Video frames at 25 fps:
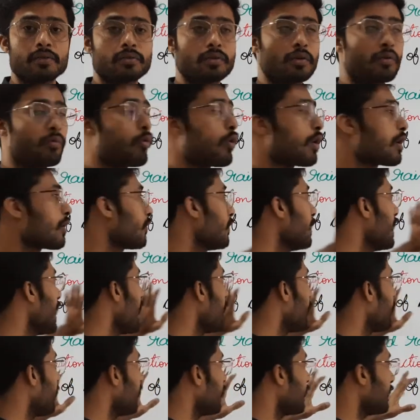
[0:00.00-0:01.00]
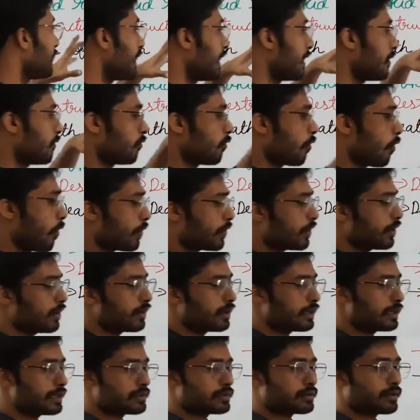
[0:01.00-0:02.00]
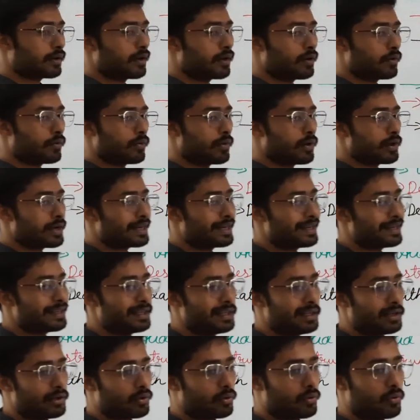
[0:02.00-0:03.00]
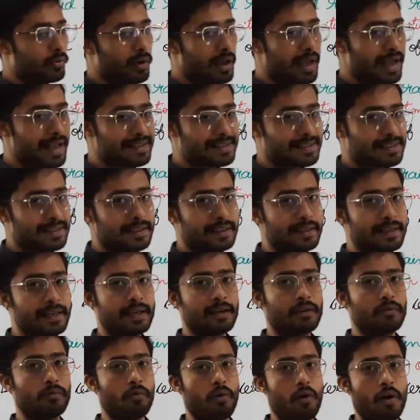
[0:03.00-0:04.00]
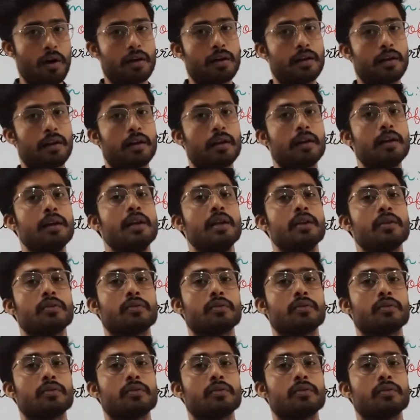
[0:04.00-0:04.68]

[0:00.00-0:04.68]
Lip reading: So what will happen, that water is converted into acidic water.